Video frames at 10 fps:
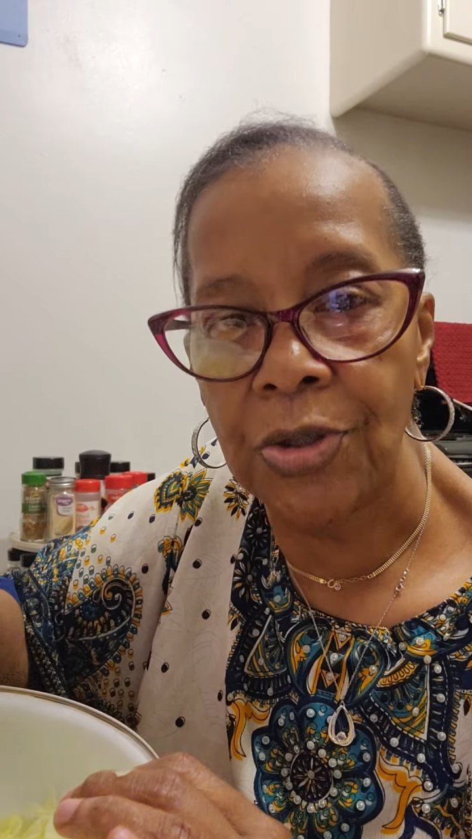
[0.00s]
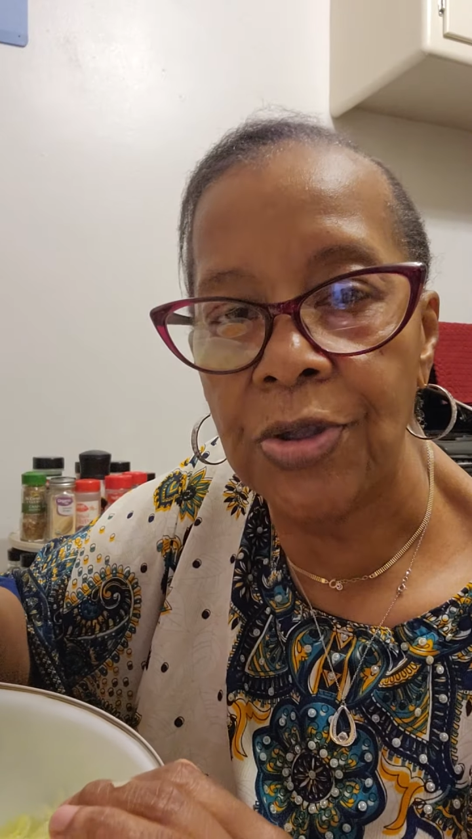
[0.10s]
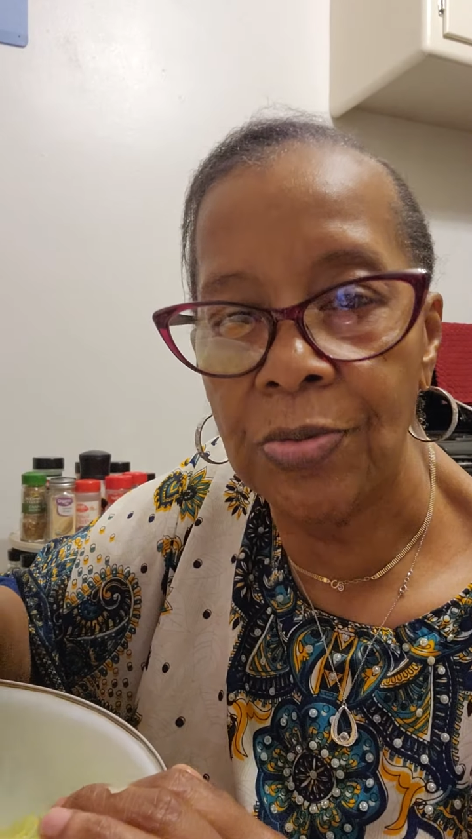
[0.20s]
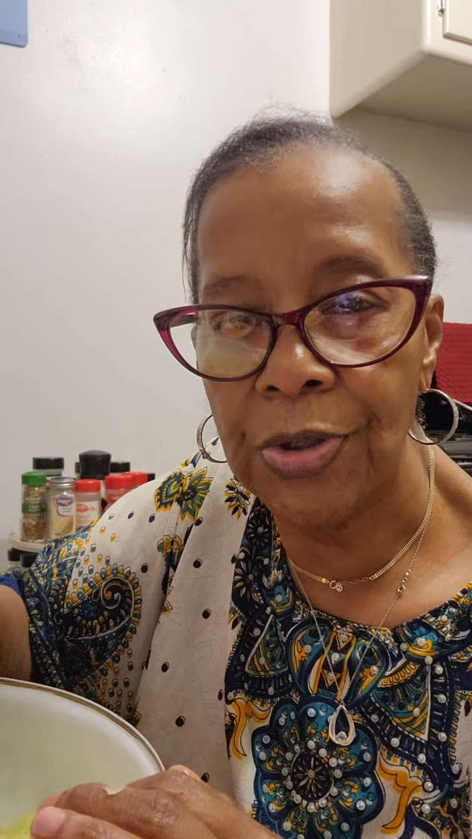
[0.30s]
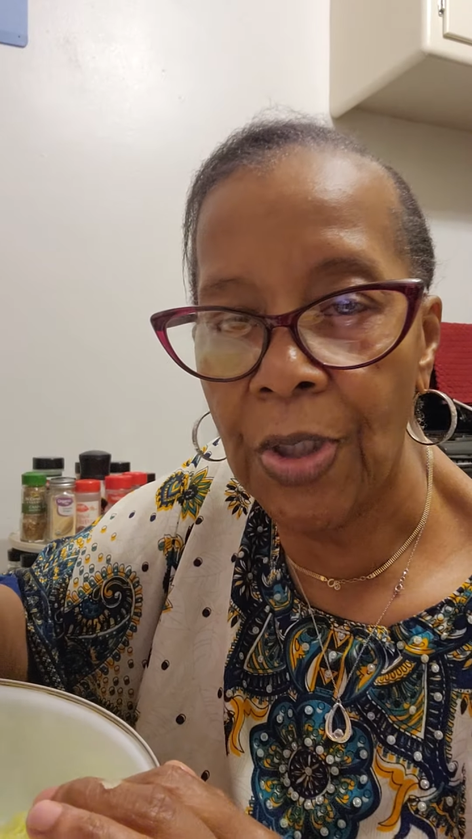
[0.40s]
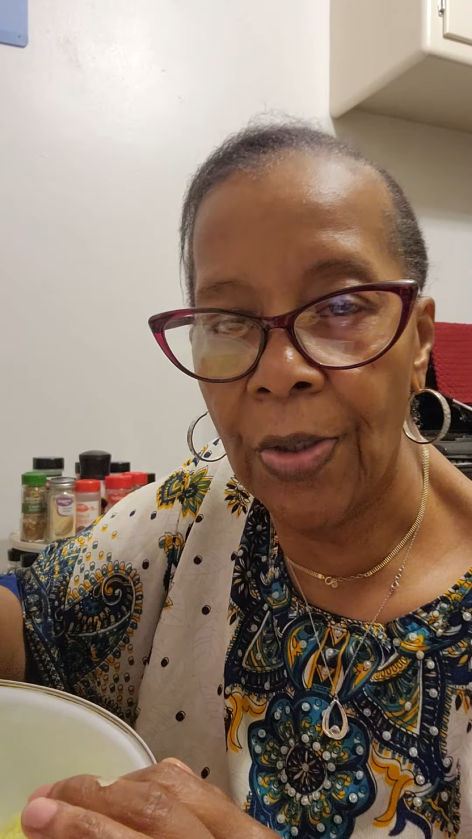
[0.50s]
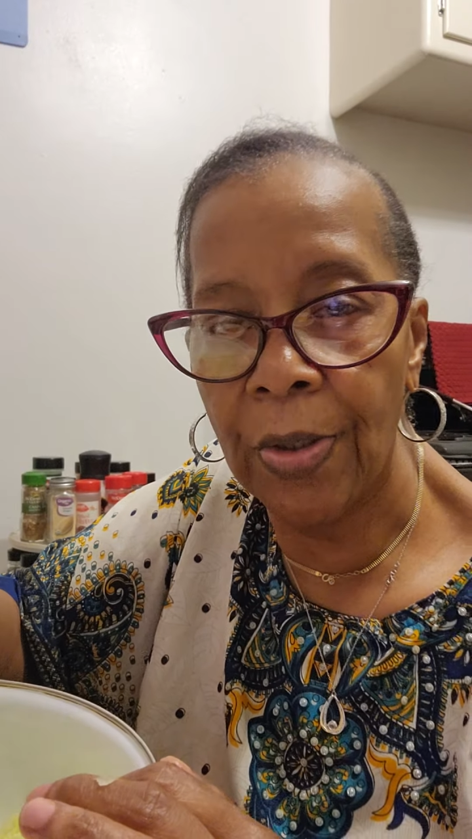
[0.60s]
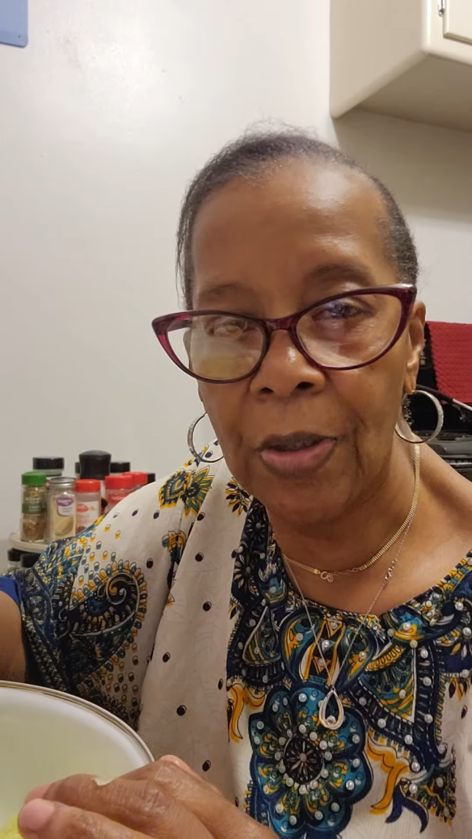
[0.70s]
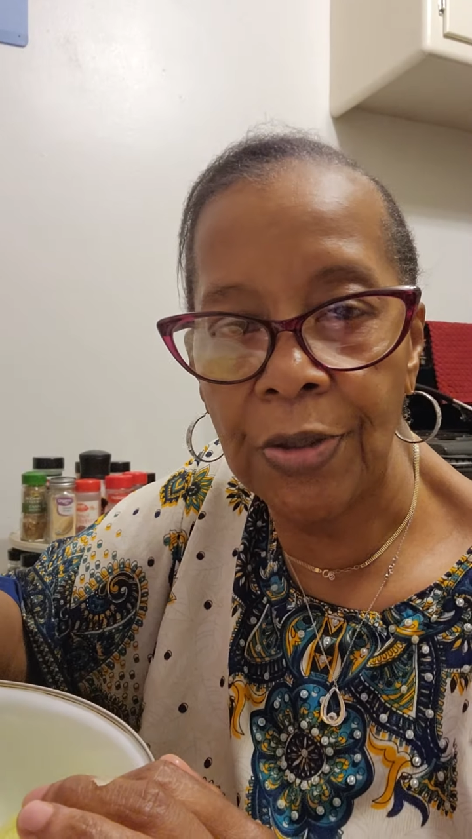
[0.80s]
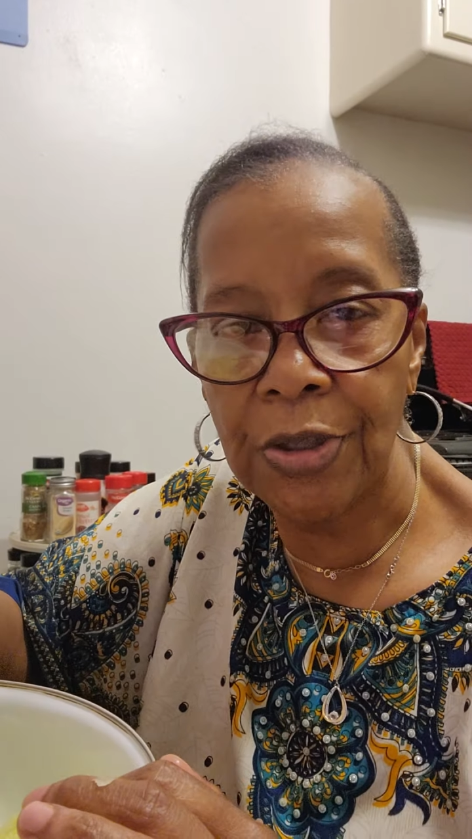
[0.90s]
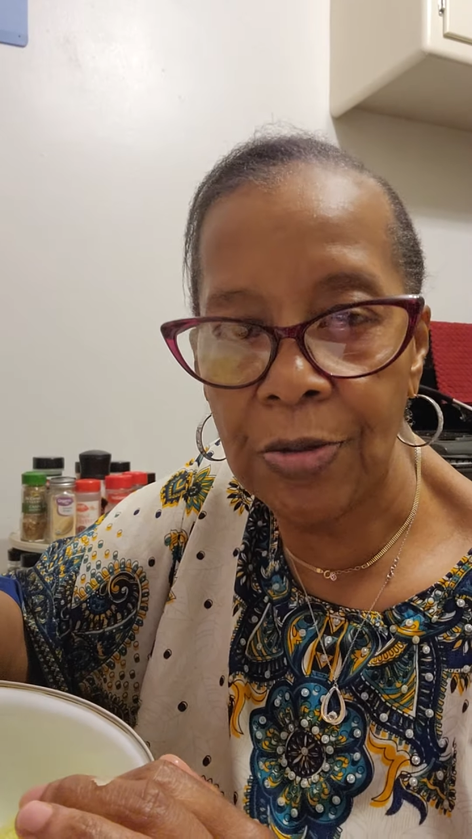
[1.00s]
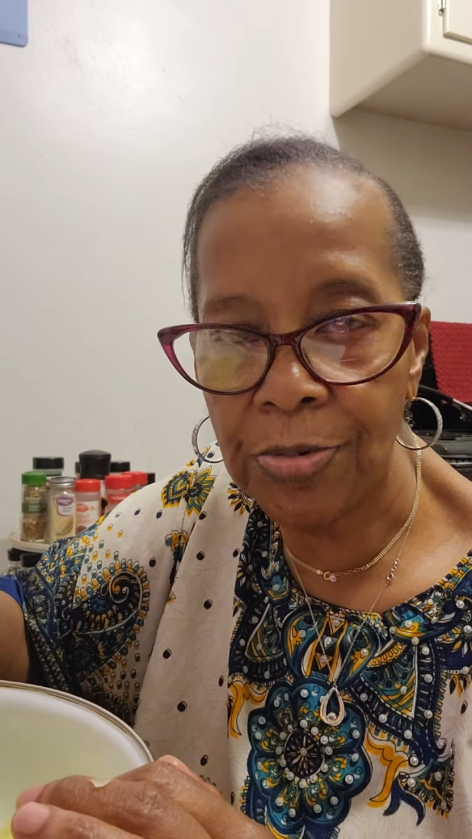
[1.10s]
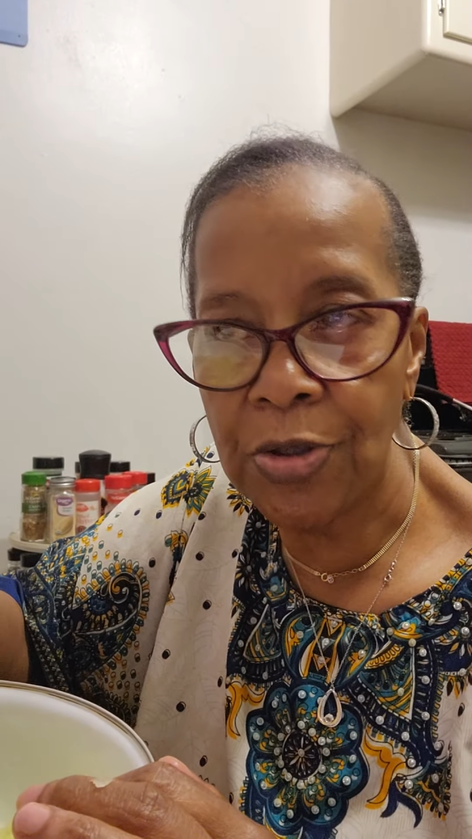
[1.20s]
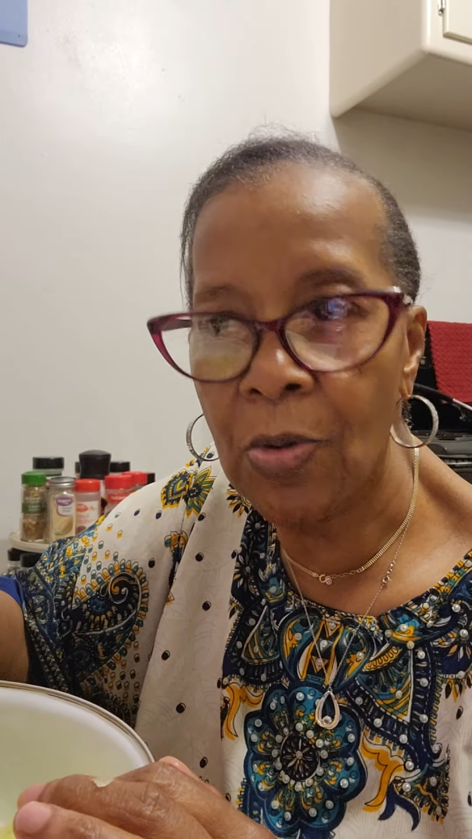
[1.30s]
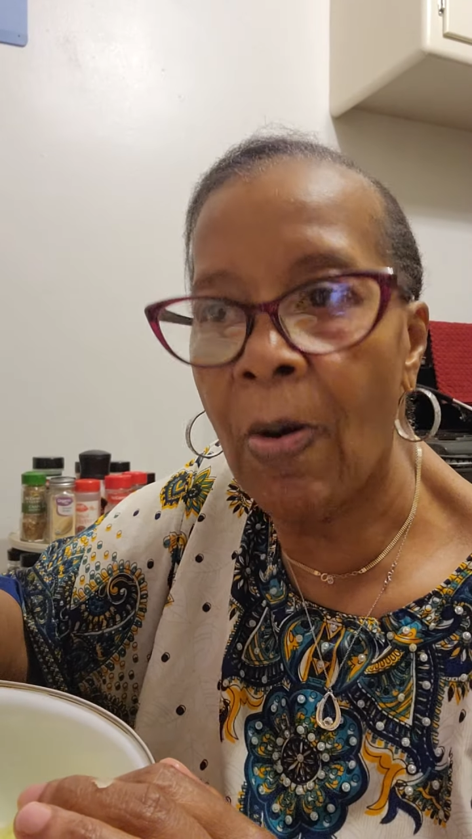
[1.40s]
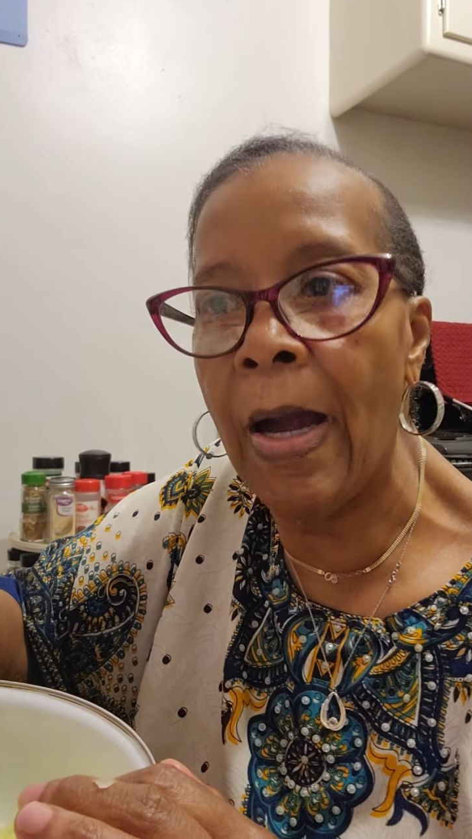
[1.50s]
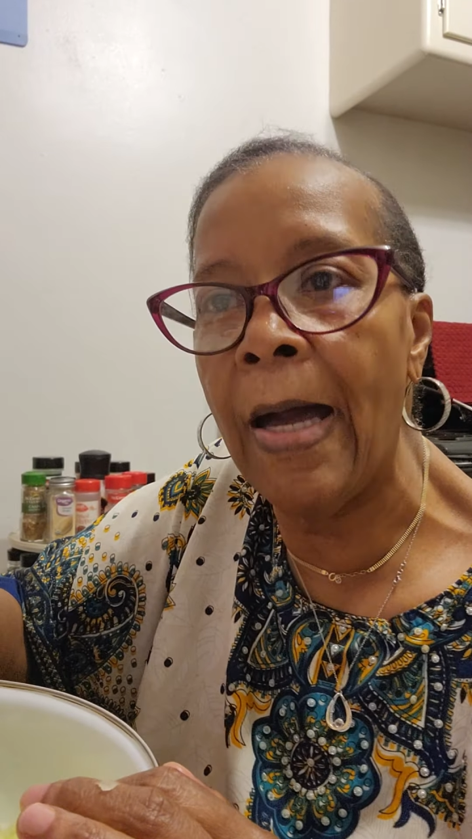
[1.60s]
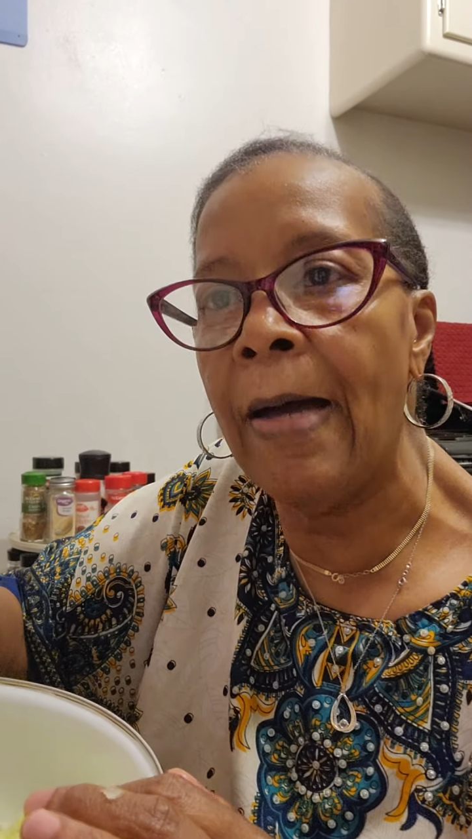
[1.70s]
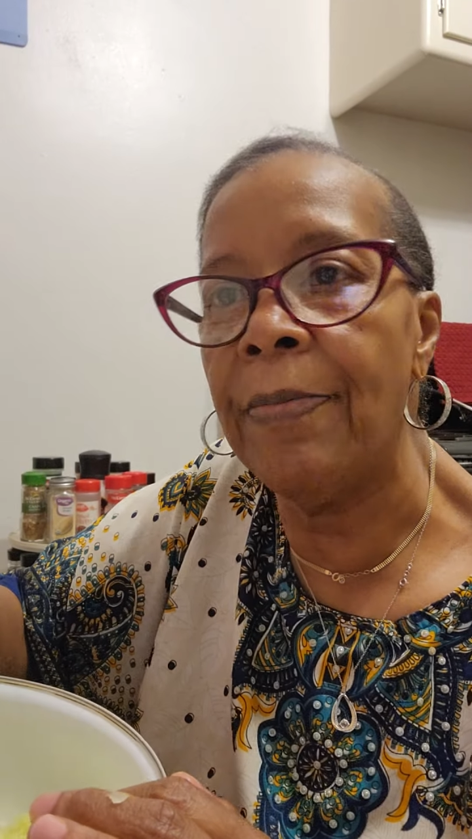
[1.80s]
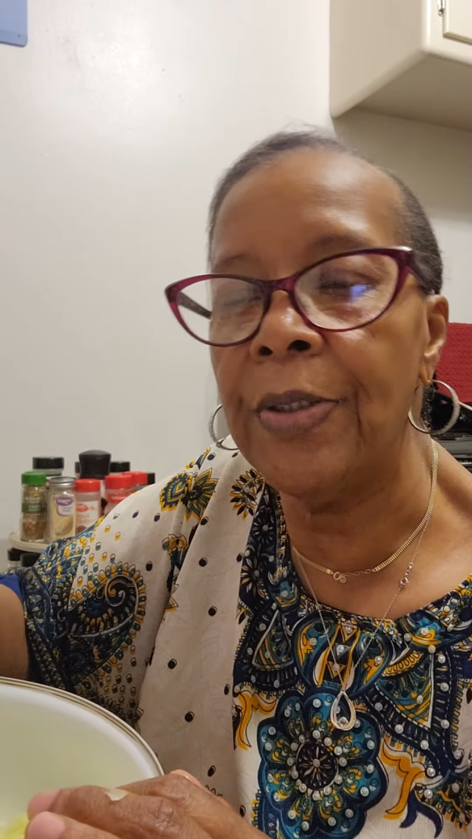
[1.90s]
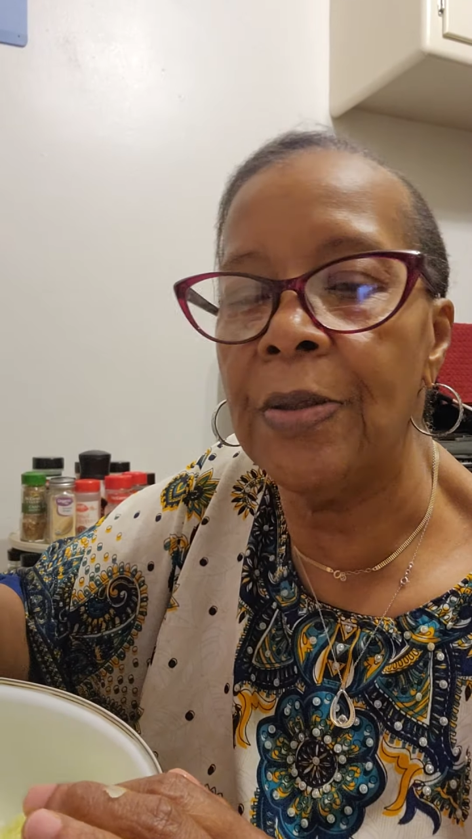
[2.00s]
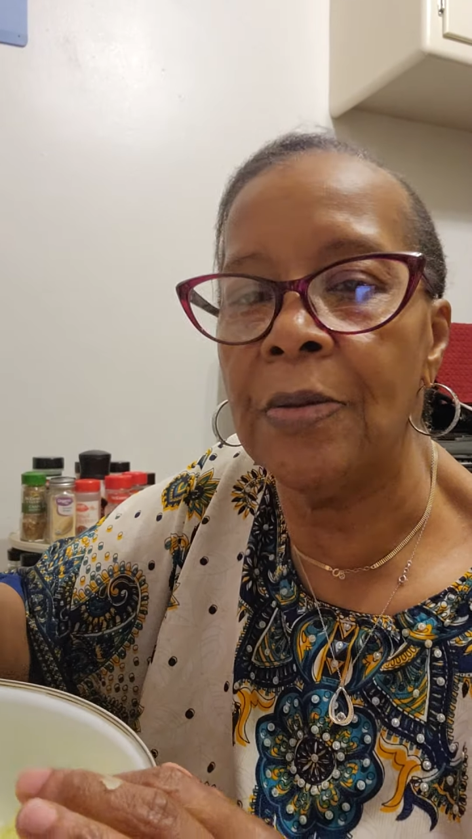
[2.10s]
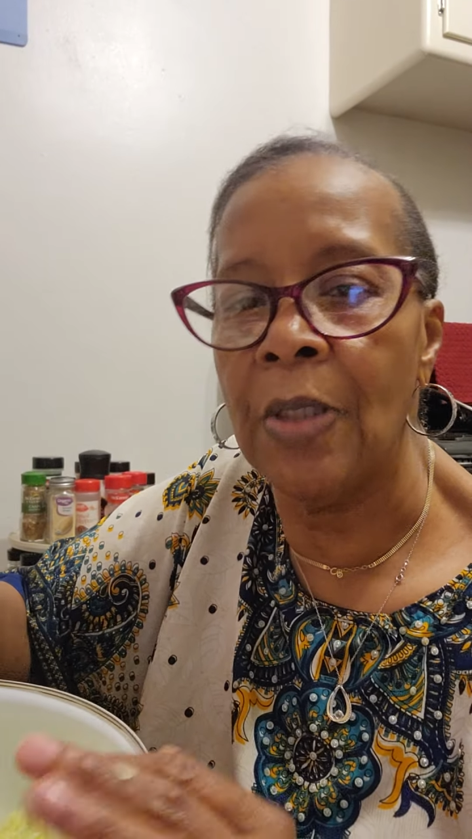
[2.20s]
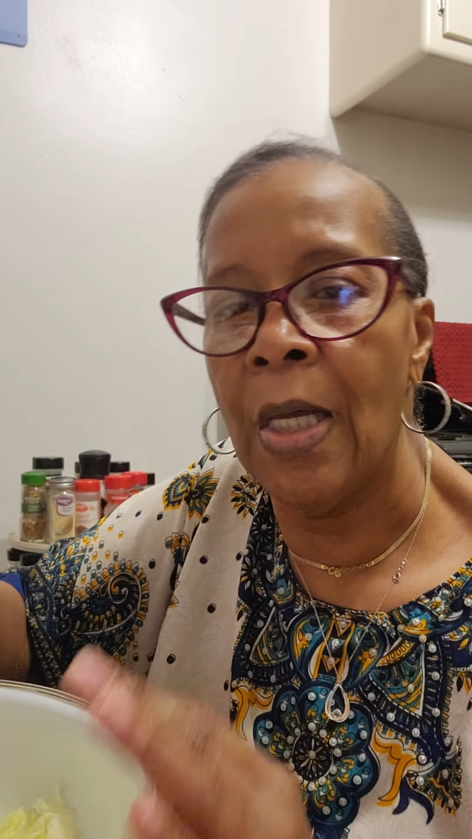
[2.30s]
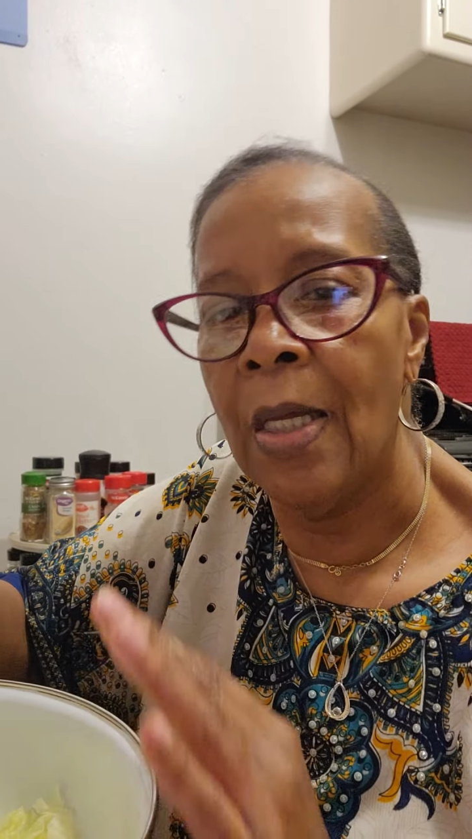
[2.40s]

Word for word: she was going to unsubscribe and,